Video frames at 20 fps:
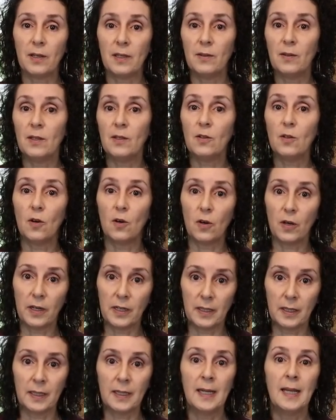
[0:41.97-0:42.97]
in the
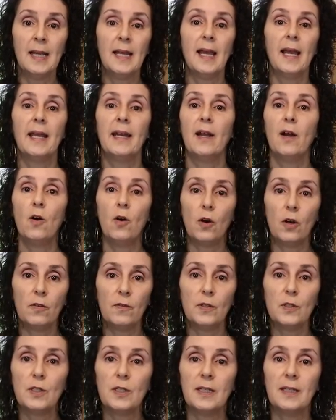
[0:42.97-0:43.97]
garden and I
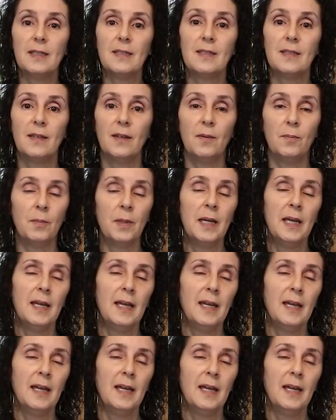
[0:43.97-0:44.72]
harvested some